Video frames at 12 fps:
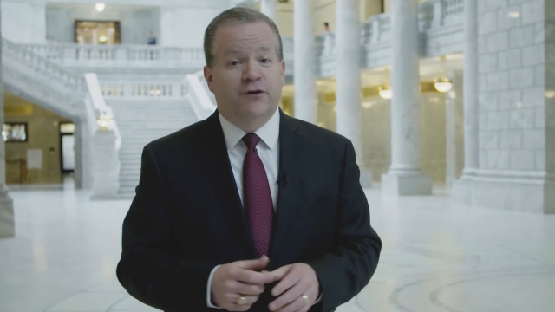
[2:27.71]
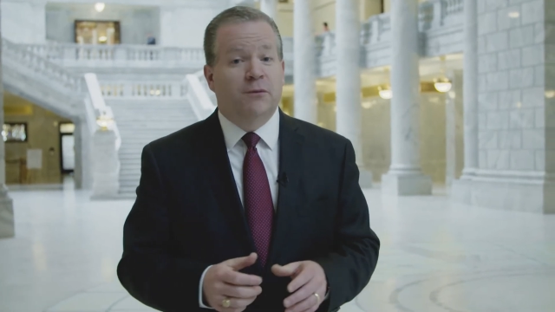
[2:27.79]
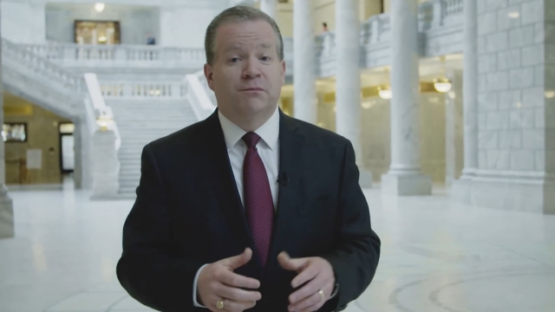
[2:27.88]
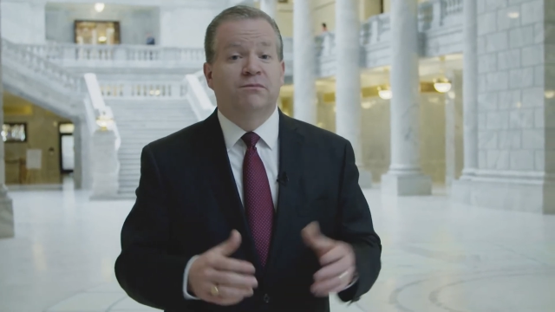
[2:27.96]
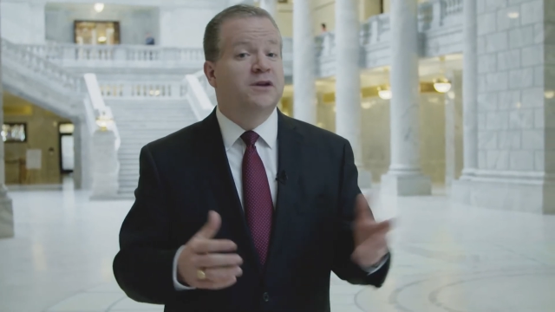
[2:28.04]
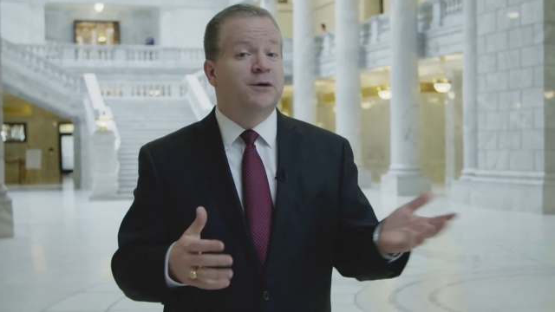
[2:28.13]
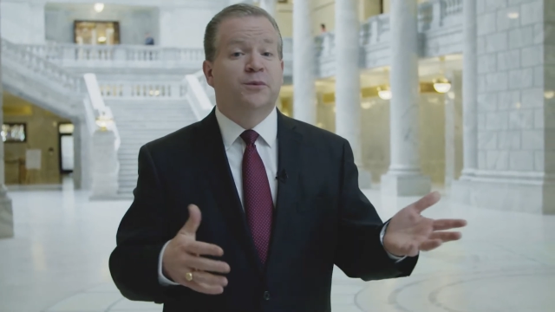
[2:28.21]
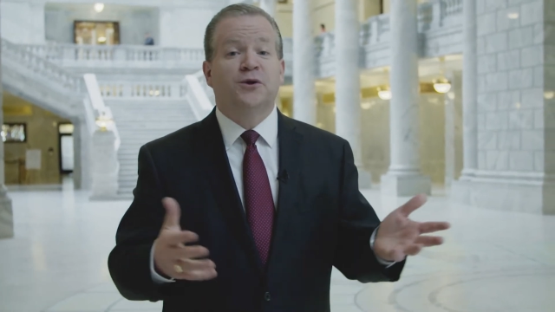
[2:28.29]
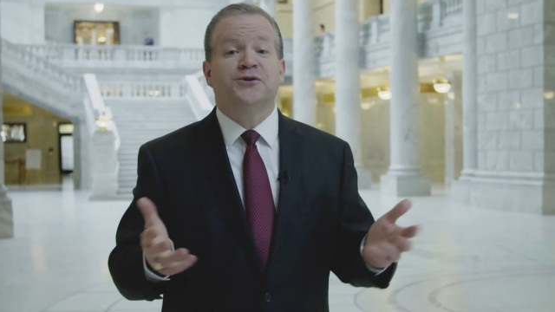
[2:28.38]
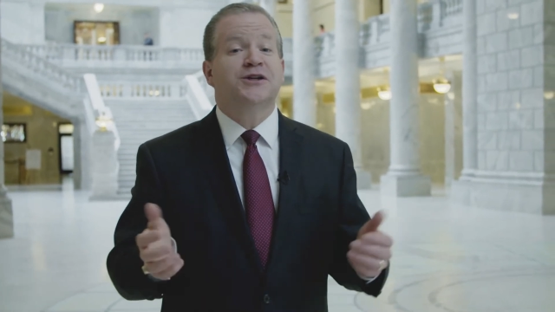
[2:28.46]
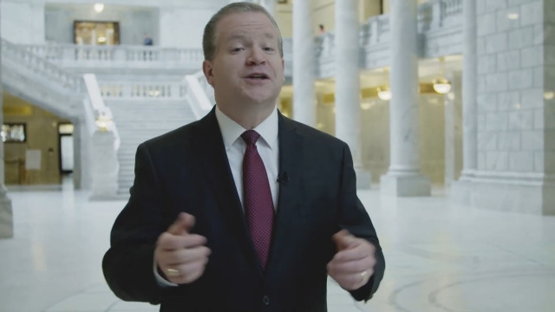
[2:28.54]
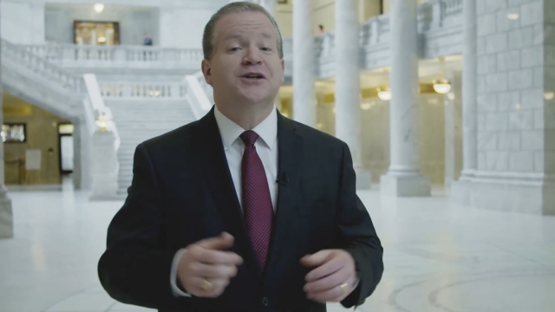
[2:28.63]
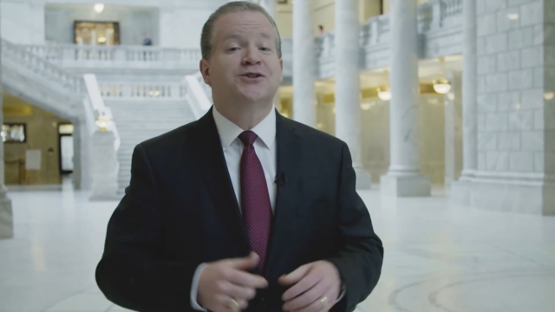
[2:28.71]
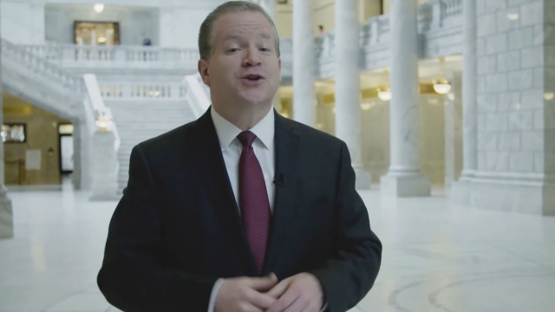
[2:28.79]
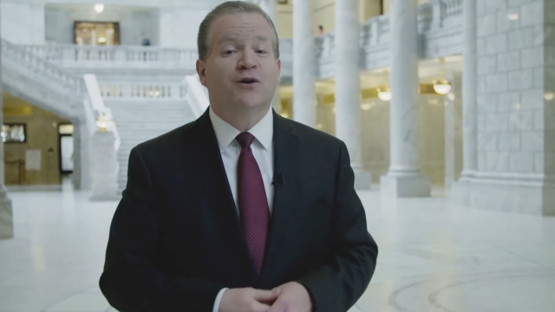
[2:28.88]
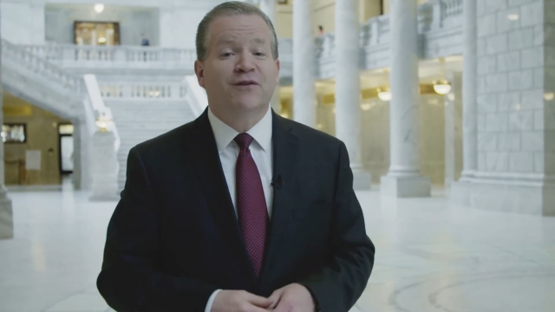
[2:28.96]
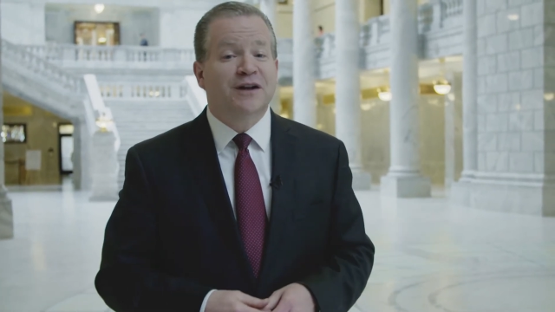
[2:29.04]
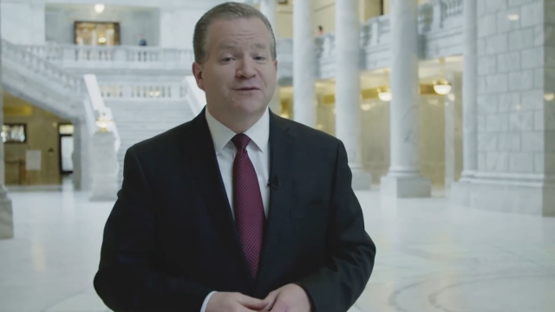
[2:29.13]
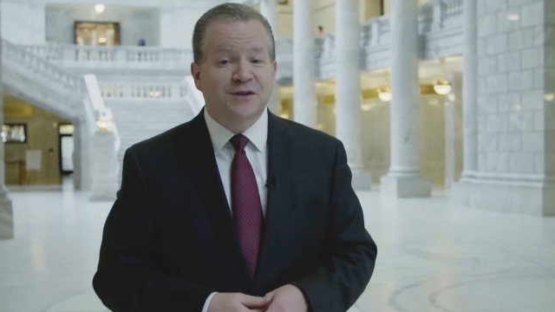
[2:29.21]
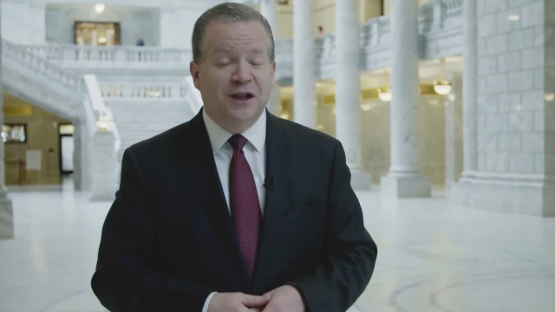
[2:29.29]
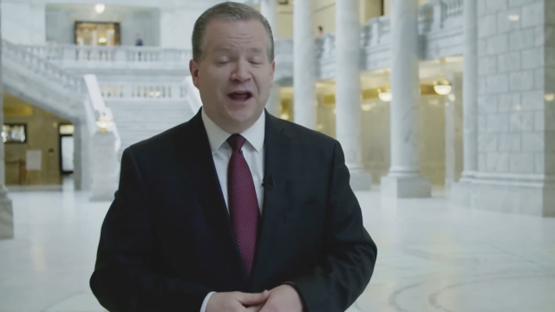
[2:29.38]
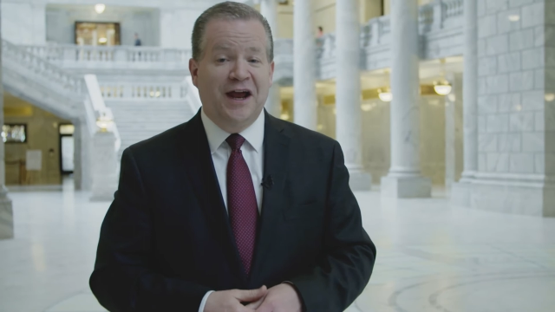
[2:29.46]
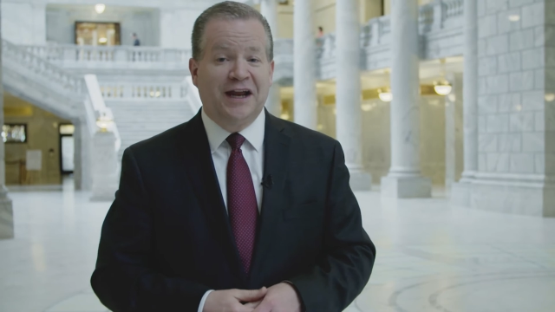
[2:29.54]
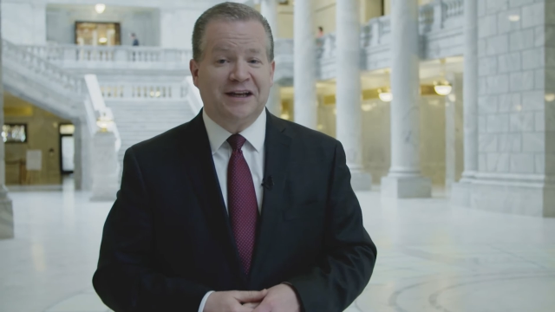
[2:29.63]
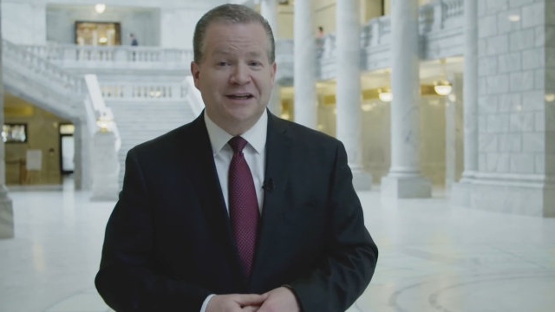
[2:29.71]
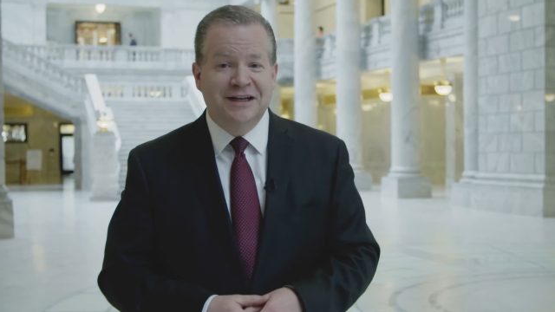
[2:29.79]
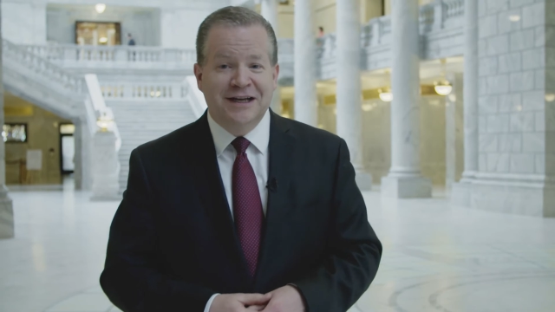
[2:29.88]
from liberals and conservatives alike.